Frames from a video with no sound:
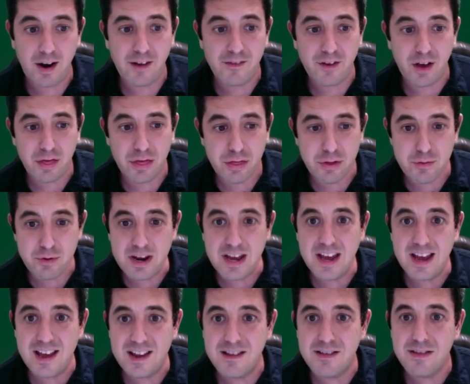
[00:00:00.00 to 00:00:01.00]
I've got 3
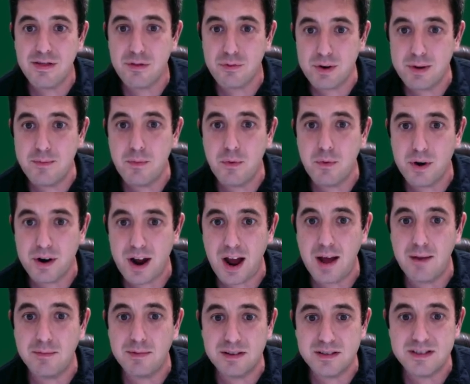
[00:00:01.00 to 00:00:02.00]
in, 3 more
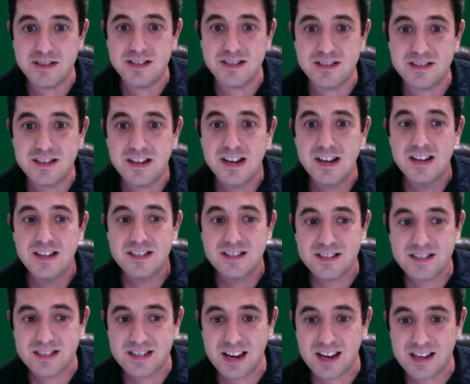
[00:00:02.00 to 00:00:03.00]
diamonds is
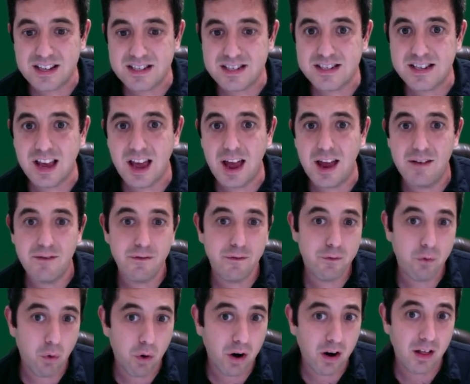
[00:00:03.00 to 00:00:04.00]
6, and
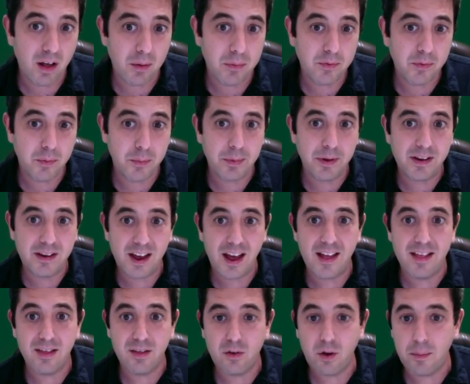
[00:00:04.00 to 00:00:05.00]
4 clubs would be
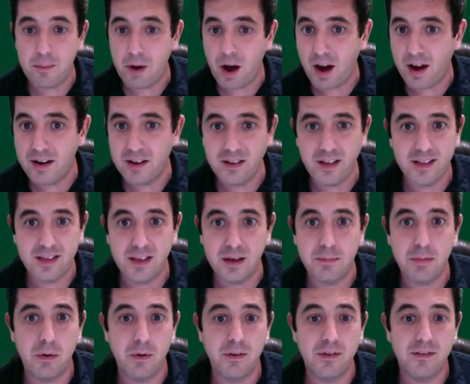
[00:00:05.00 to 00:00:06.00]
10. So I'm not going to let the
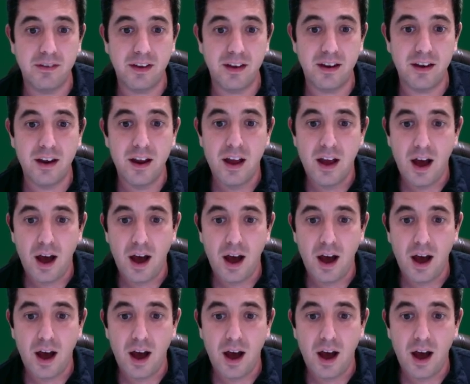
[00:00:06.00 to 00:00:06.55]
opponents in.